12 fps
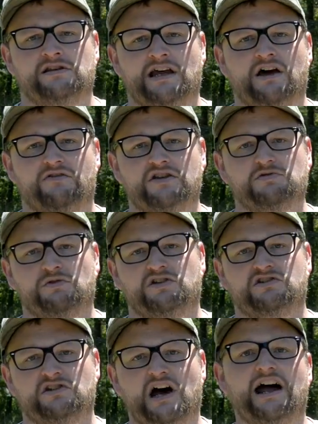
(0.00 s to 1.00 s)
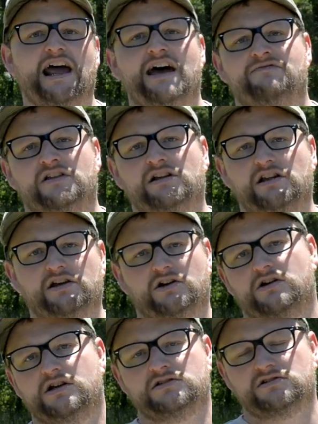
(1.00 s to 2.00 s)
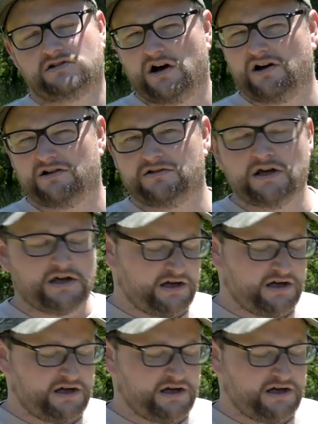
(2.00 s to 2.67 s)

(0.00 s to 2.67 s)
Now this one does not have the clicker installed,